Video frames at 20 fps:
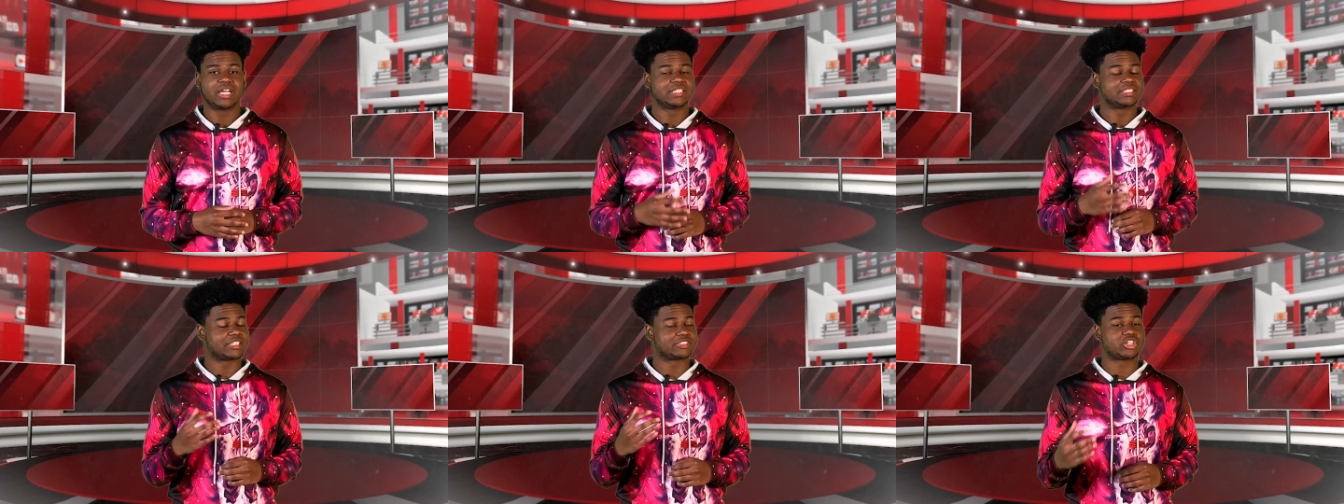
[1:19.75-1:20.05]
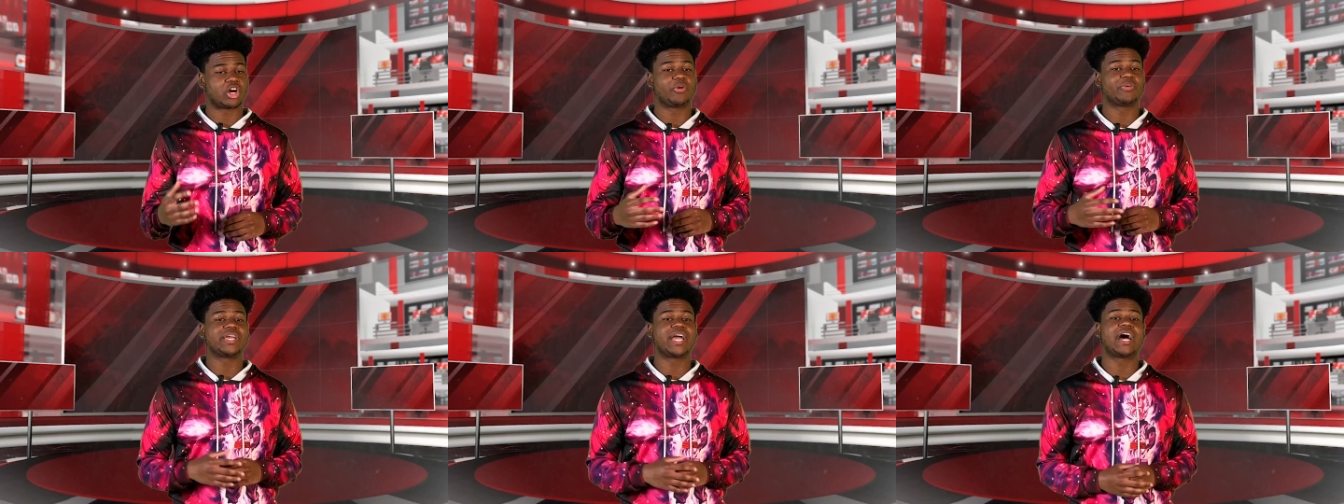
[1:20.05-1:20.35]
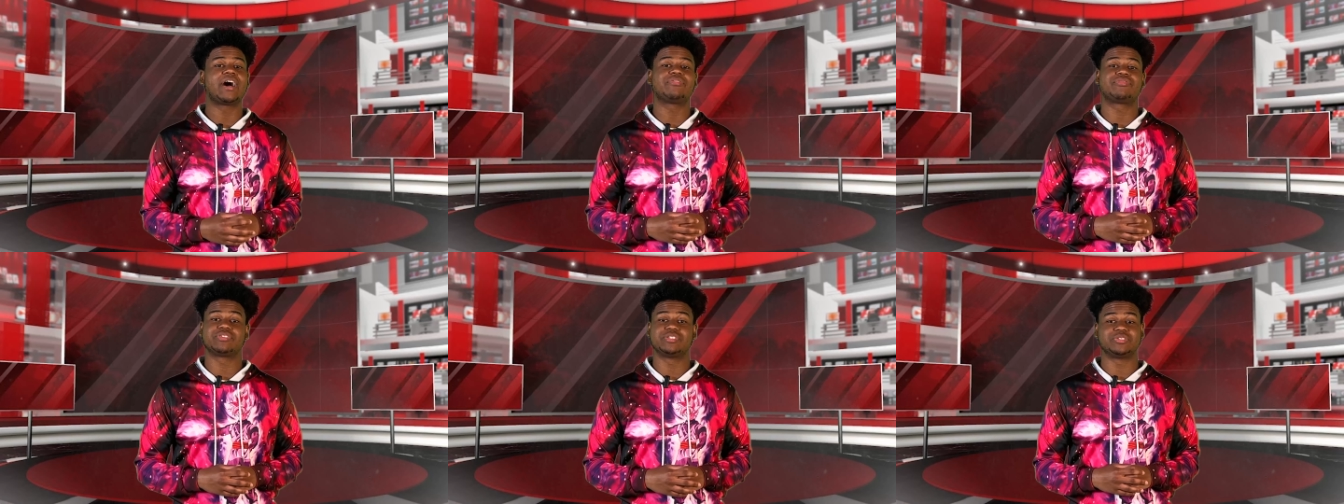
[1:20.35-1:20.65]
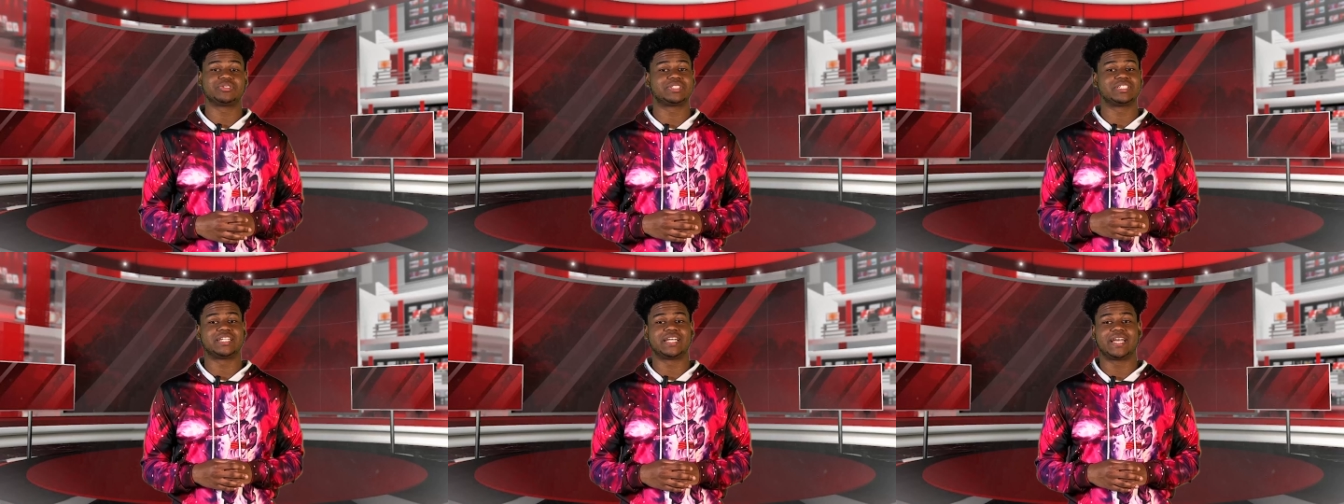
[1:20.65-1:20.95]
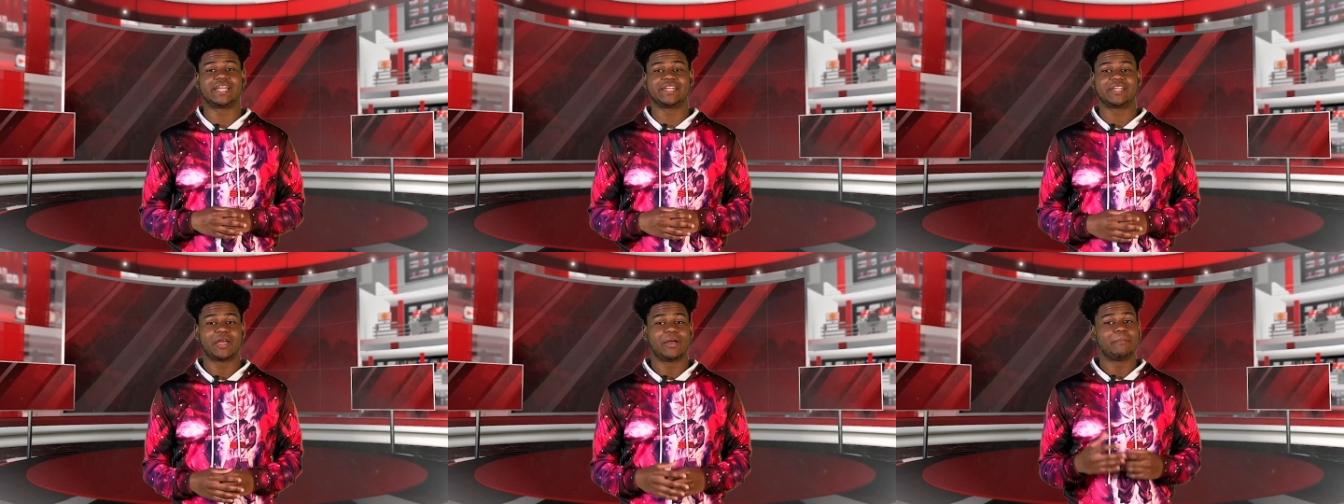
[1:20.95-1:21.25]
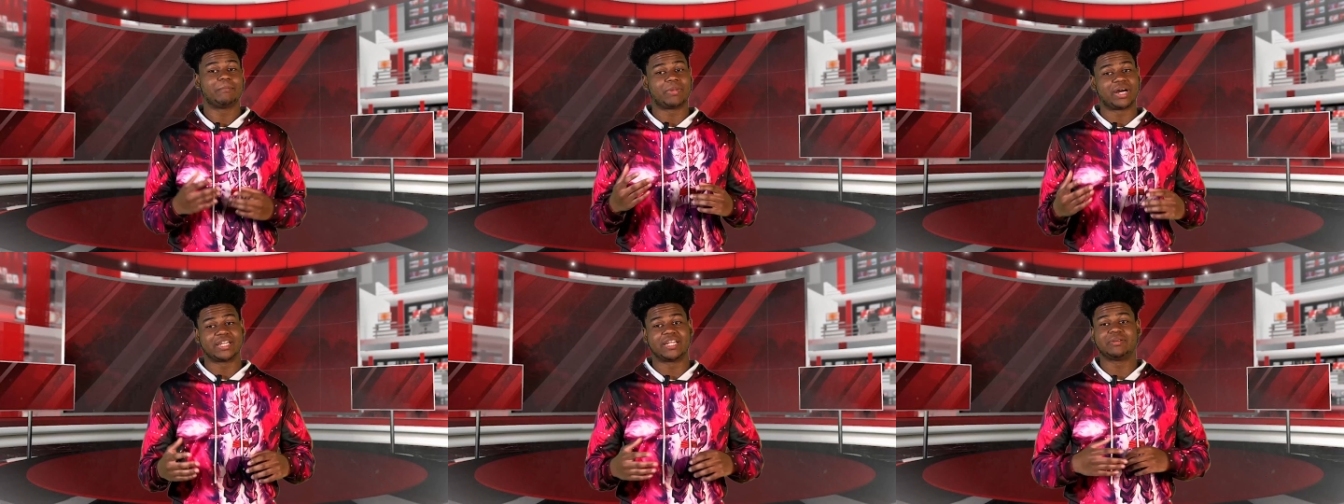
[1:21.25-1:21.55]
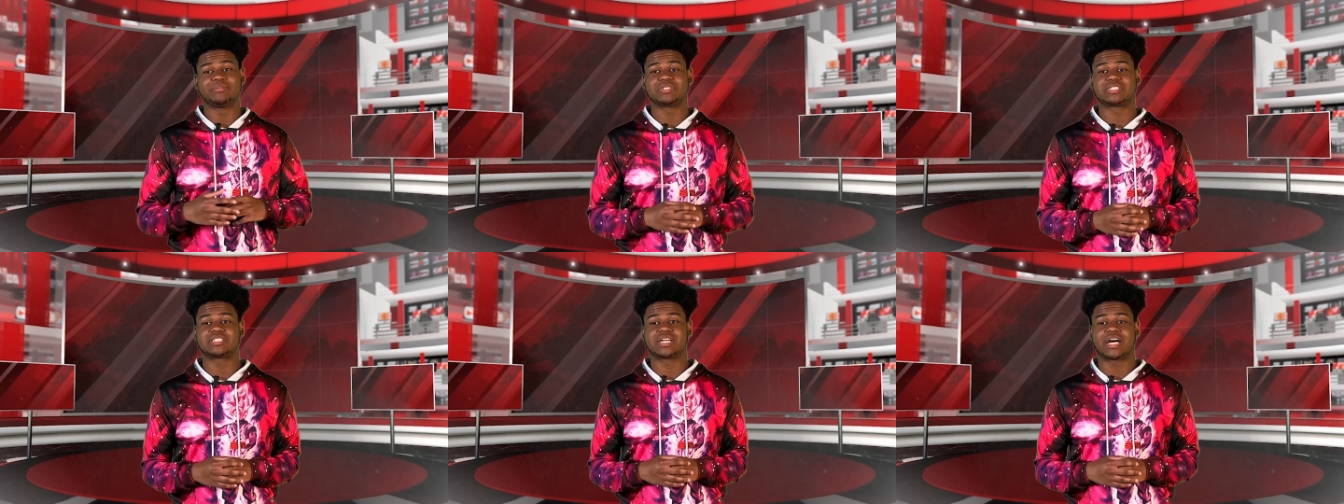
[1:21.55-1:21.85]
That's all we have for you today. My
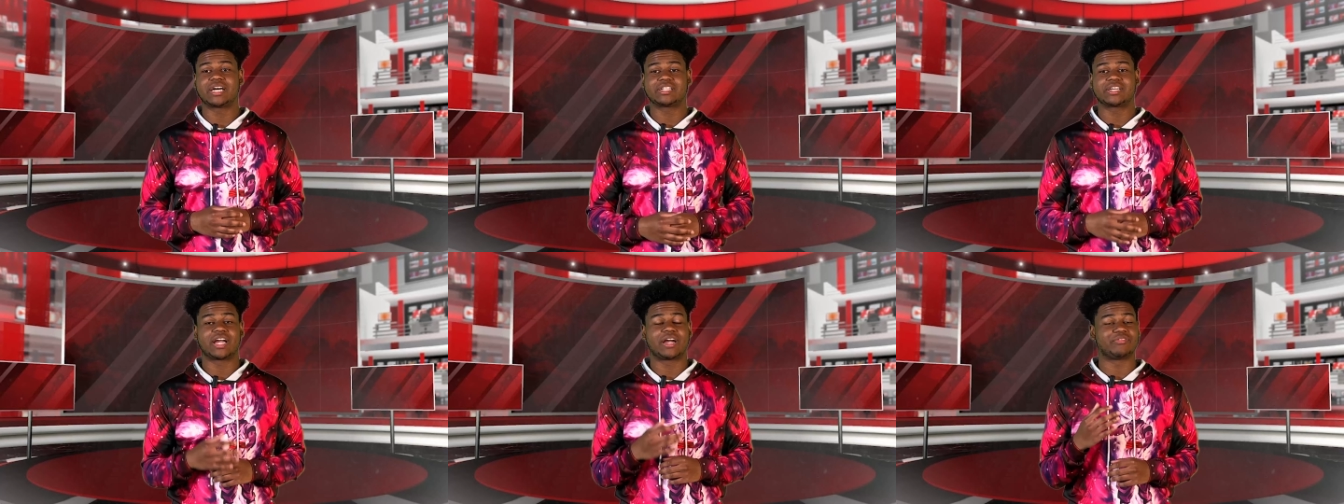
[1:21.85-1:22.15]
name is Tyler.